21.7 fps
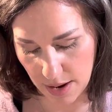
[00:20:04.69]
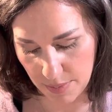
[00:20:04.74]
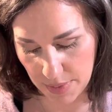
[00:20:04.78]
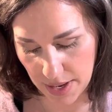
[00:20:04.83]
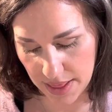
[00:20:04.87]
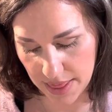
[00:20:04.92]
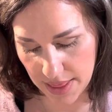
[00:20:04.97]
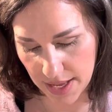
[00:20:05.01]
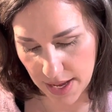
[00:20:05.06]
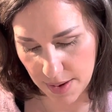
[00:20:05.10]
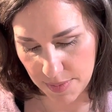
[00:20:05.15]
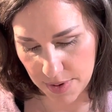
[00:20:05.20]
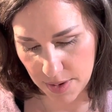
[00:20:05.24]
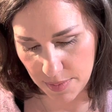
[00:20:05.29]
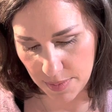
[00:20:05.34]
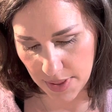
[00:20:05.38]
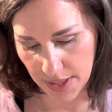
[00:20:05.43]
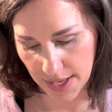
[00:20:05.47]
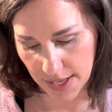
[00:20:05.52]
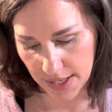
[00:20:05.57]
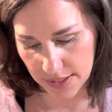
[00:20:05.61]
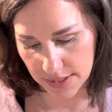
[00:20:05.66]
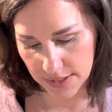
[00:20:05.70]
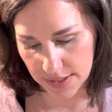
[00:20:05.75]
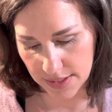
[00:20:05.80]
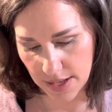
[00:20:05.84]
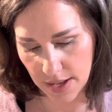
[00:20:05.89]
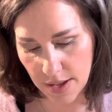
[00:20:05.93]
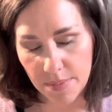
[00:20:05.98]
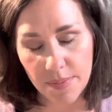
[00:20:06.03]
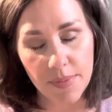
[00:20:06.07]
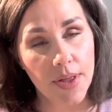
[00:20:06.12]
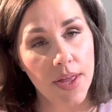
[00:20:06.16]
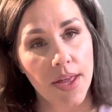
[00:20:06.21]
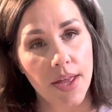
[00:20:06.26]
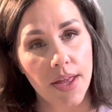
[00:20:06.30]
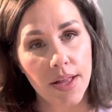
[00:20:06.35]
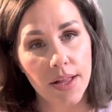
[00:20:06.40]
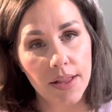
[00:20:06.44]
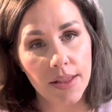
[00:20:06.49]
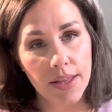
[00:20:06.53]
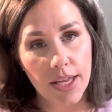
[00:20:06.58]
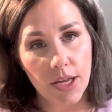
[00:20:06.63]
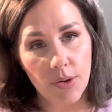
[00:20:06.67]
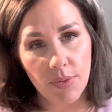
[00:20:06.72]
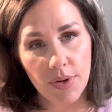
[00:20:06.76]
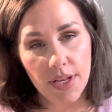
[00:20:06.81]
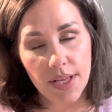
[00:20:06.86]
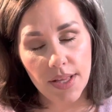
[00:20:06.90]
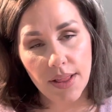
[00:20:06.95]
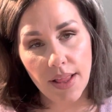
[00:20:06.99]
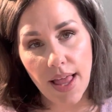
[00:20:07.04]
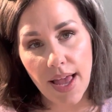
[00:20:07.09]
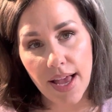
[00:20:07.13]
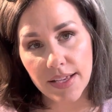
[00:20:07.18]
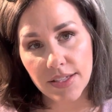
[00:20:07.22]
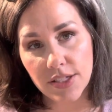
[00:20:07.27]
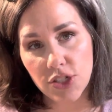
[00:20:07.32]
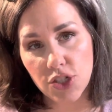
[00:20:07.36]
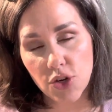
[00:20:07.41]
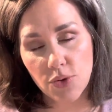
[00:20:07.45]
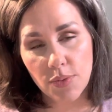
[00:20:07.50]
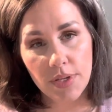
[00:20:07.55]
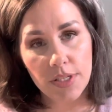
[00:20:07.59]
I think I'm gonna plant some like we did last year.